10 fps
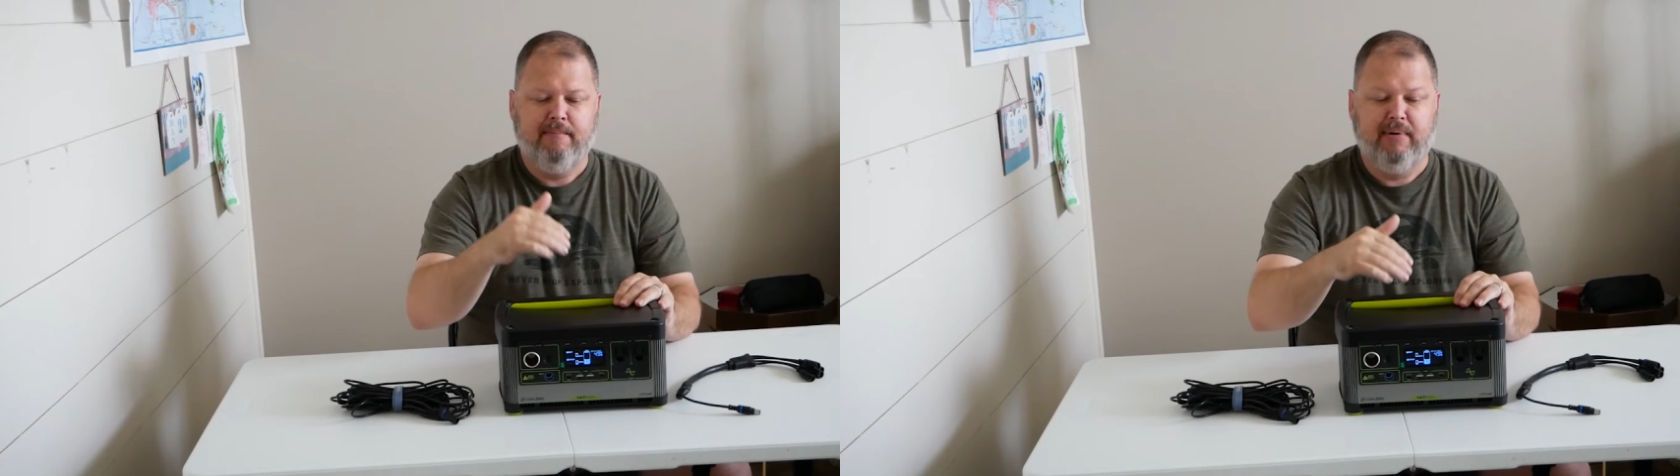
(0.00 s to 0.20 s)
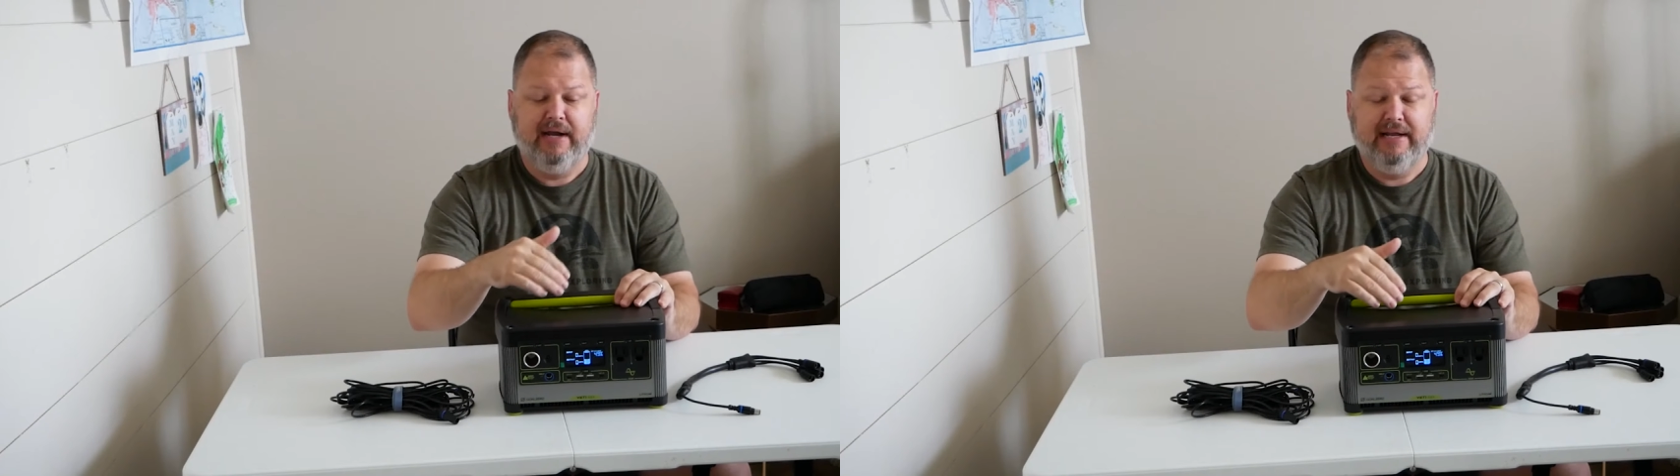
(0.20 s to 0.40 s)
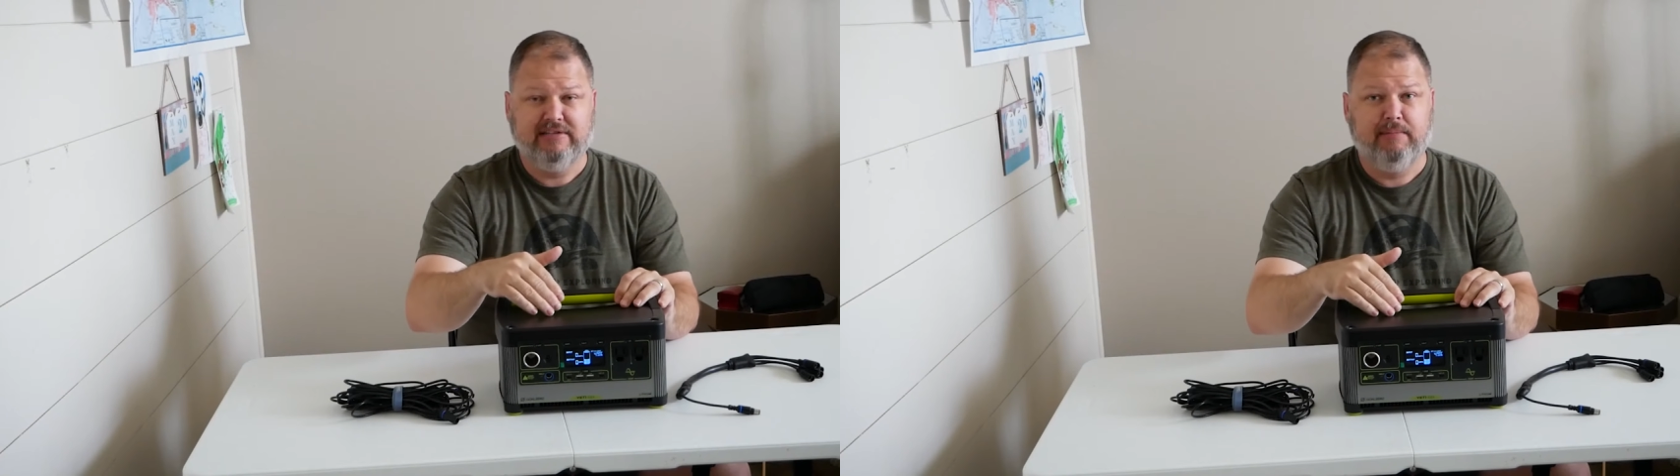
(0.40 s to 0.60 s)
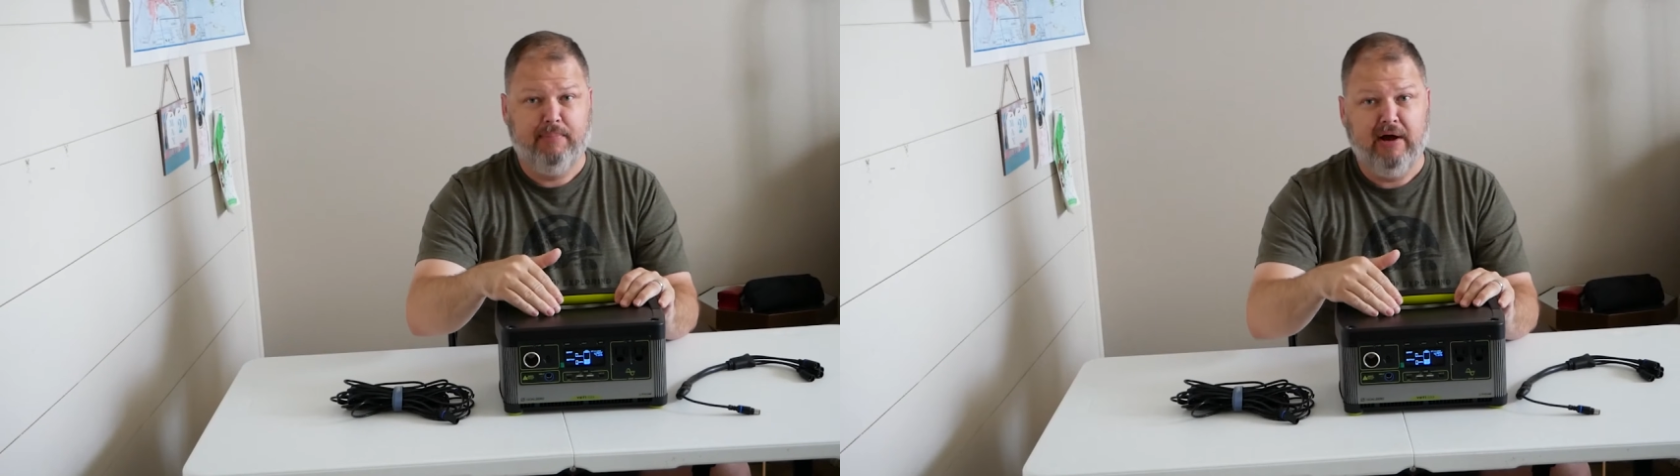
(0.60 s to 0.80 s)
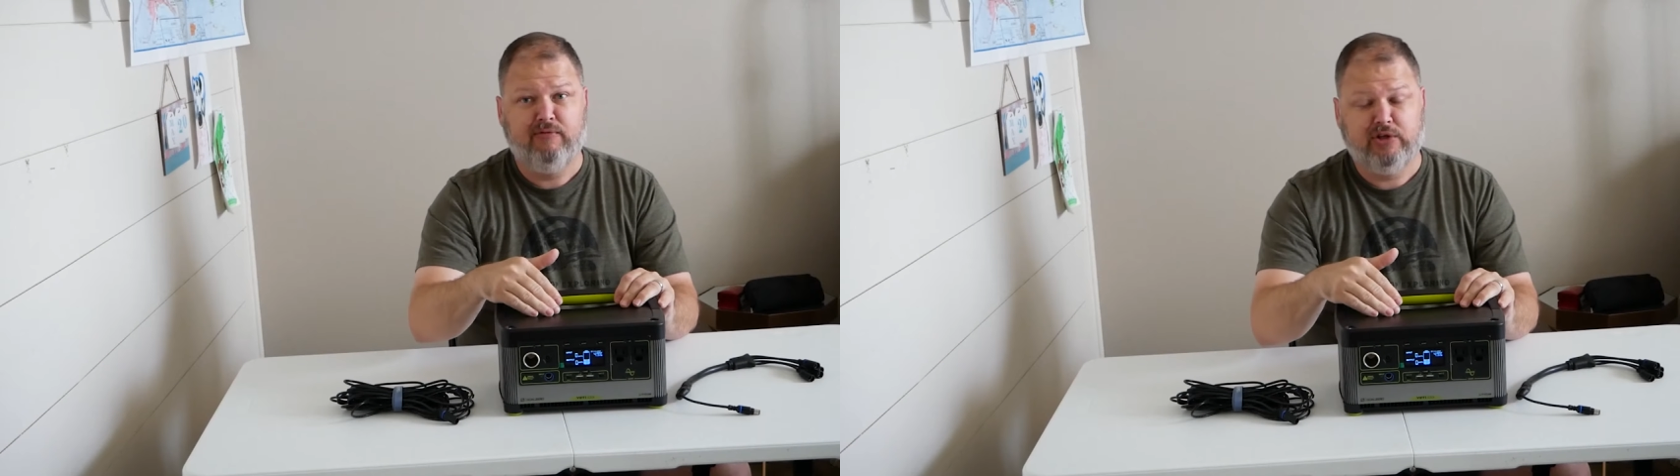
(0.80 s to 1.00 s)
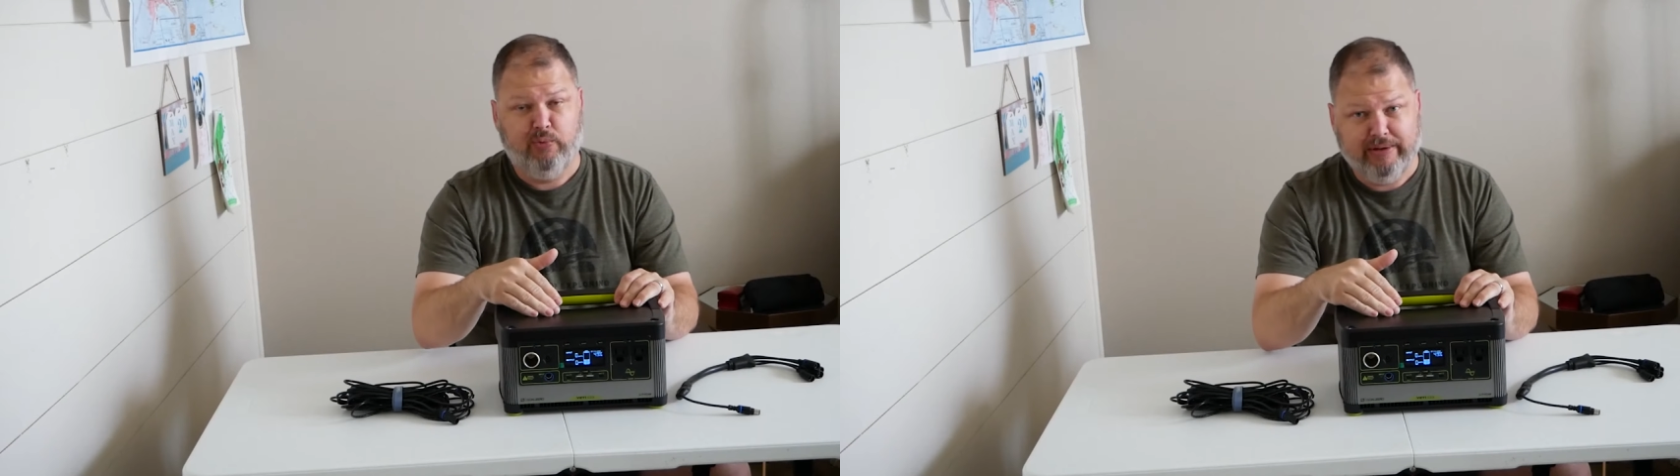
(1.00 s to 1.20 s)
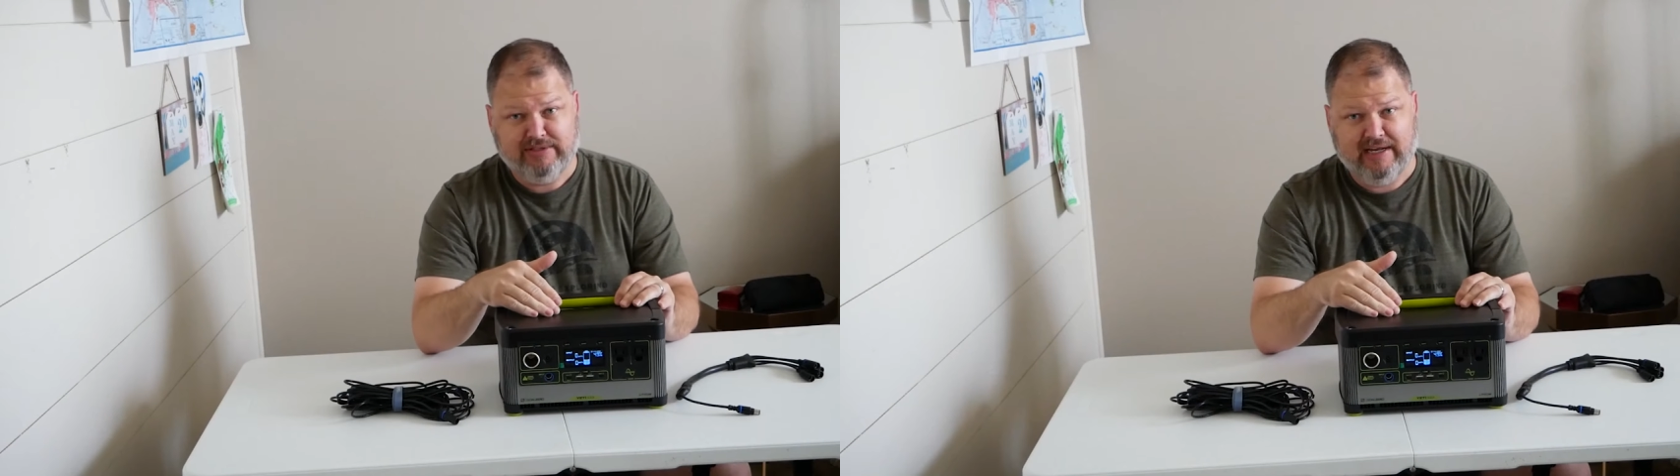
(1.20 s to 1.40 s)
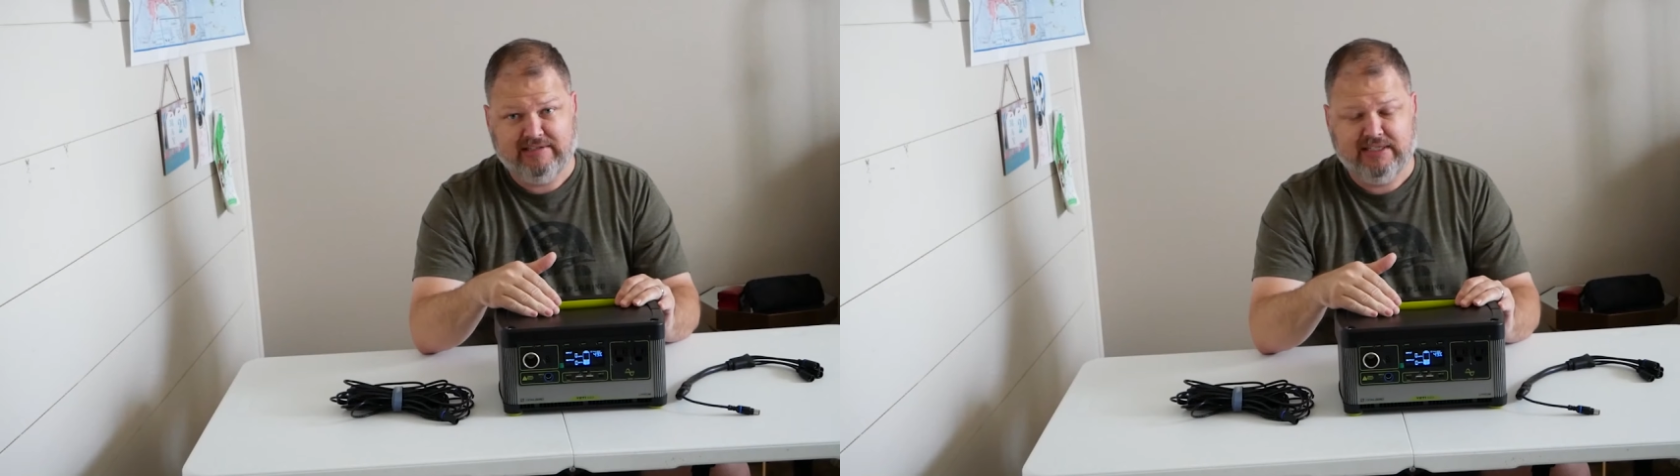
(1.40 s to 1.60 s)
but it is above what the
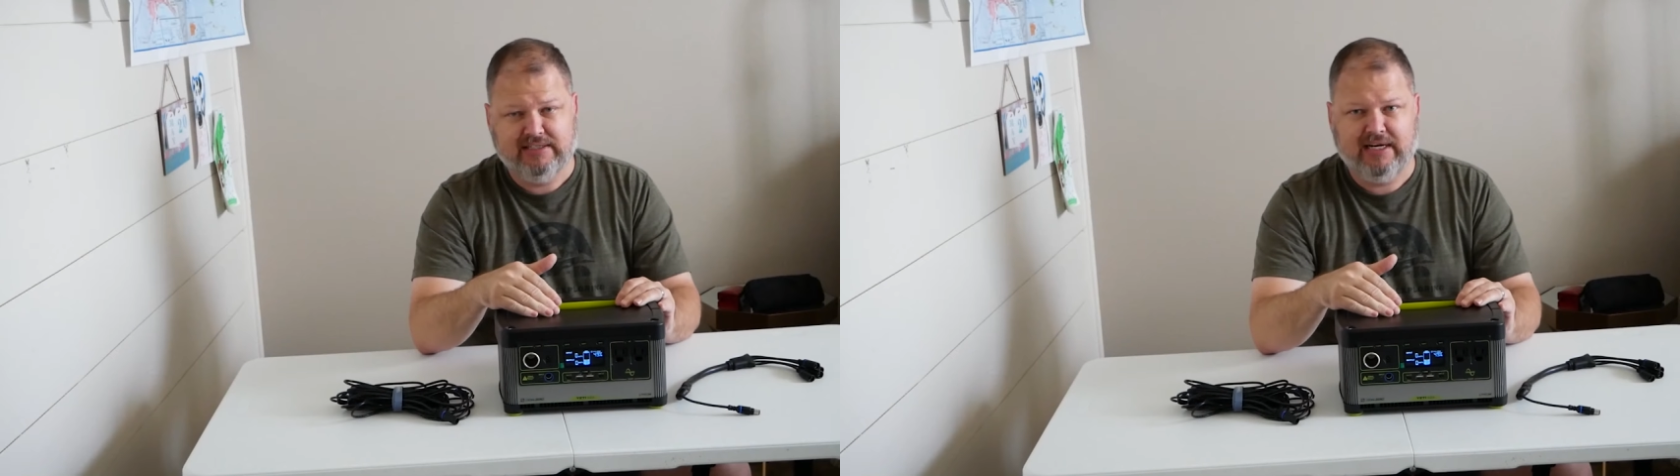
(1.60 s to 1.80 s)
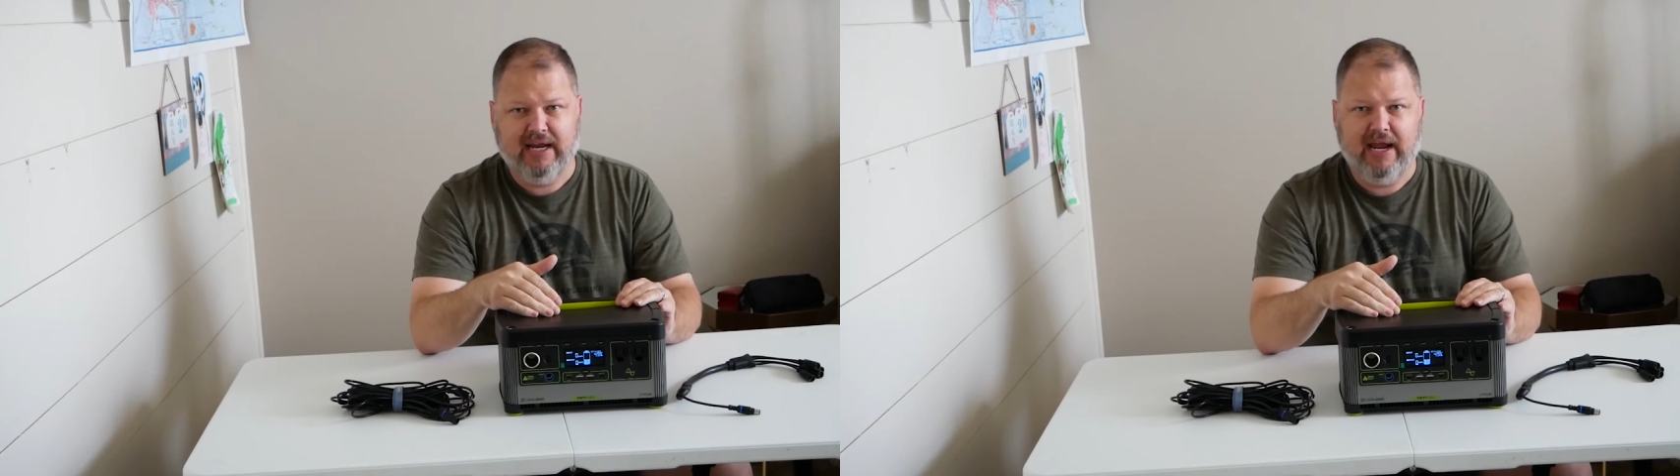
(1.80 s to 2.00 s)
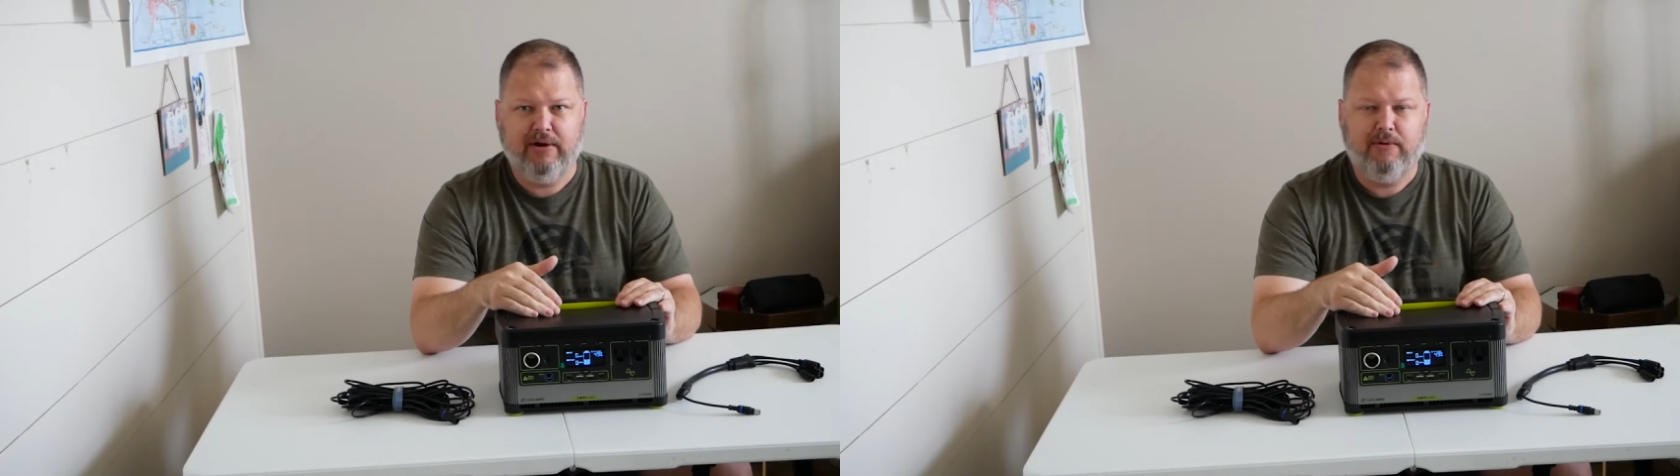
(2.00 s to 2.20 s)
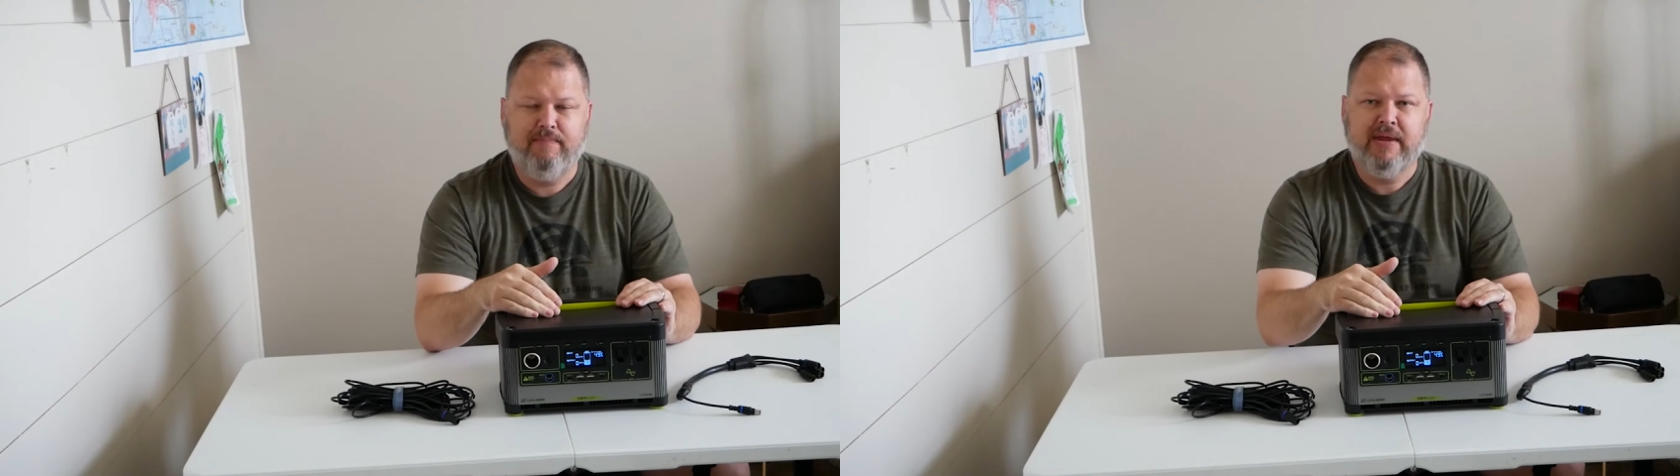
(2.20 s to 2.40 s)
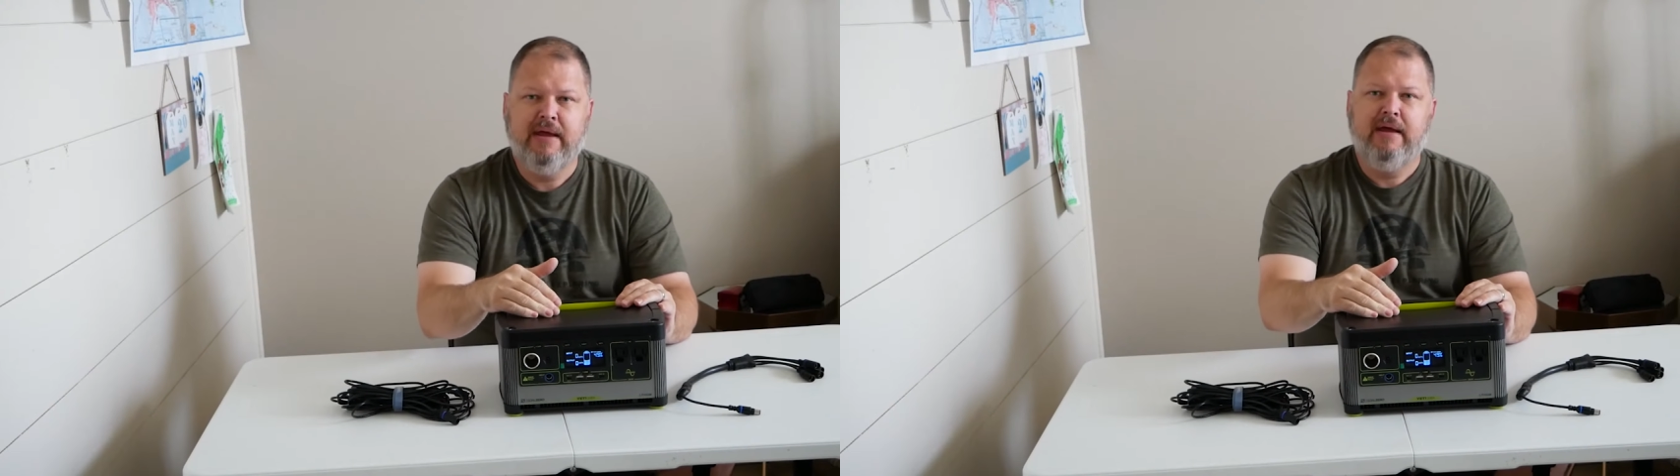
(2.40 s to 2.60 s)
website says it can handle.